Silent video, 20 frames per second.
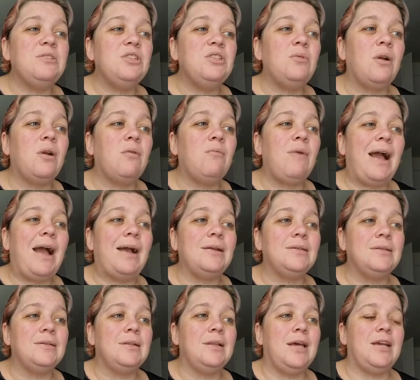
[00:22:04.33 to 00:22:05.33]
to our
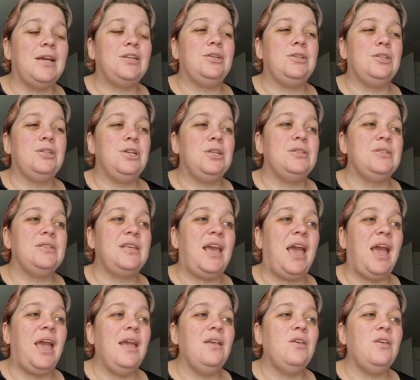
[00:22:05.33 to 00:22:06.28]
wax collections, okay,